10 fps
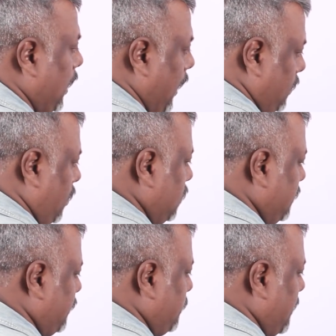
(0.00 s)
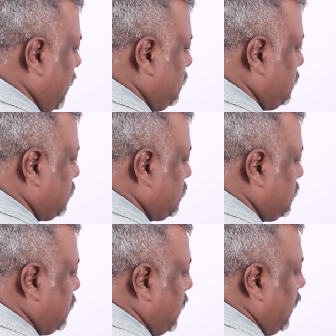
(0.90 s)
and on the footpath
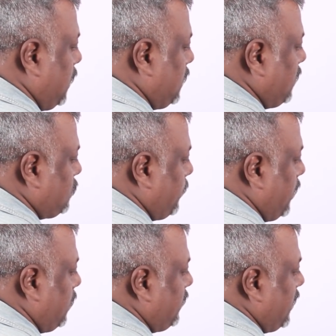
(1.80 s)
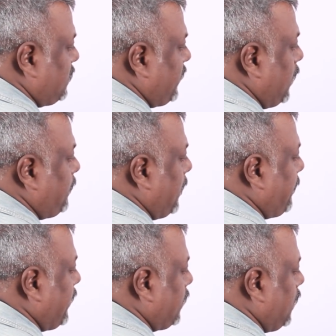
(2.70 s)
here it has to be very
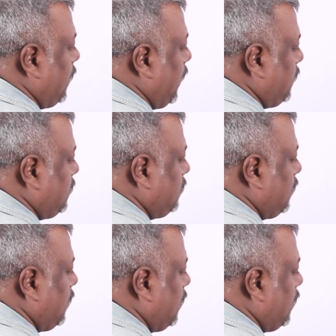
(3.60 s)
perpendicular line,